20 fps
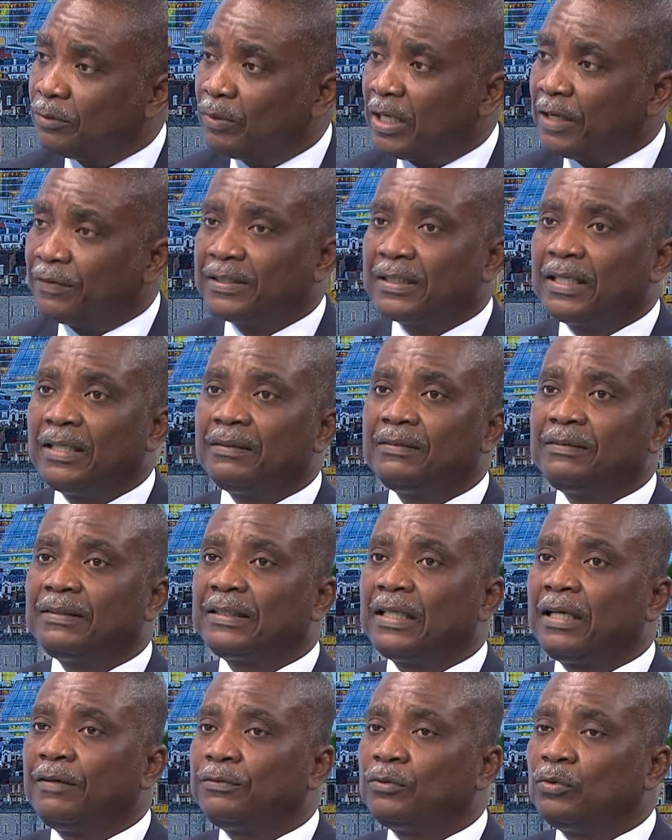We have sent
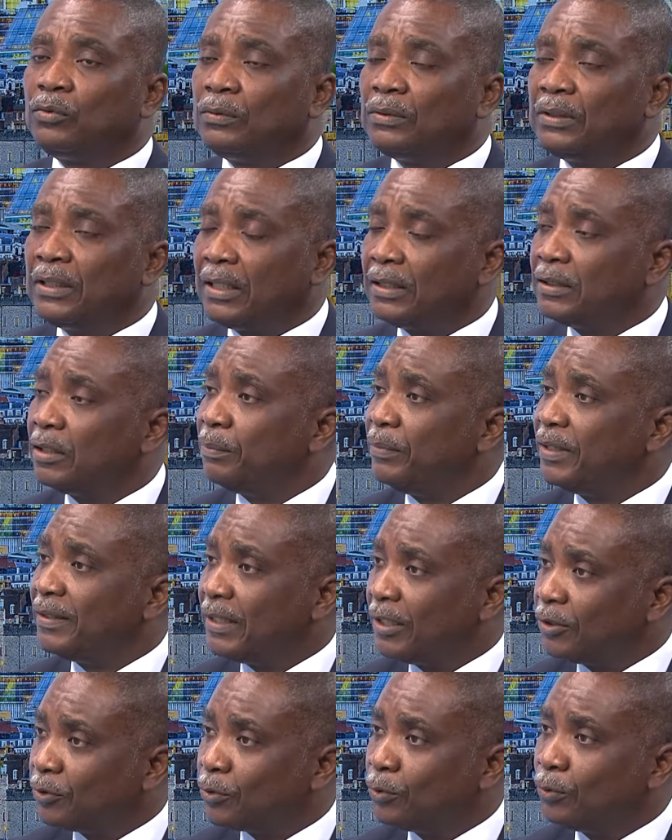staff to London
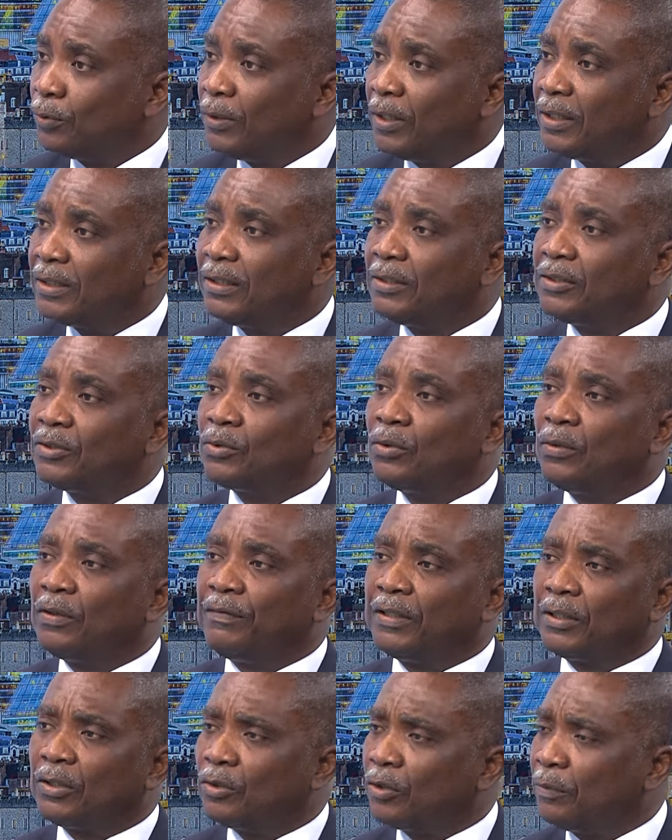Business School, London School
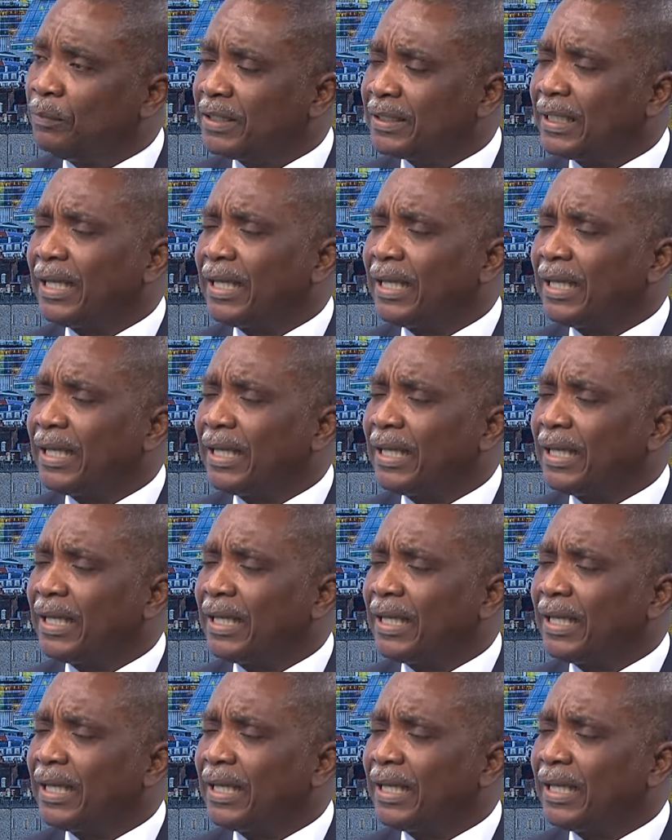of Economics.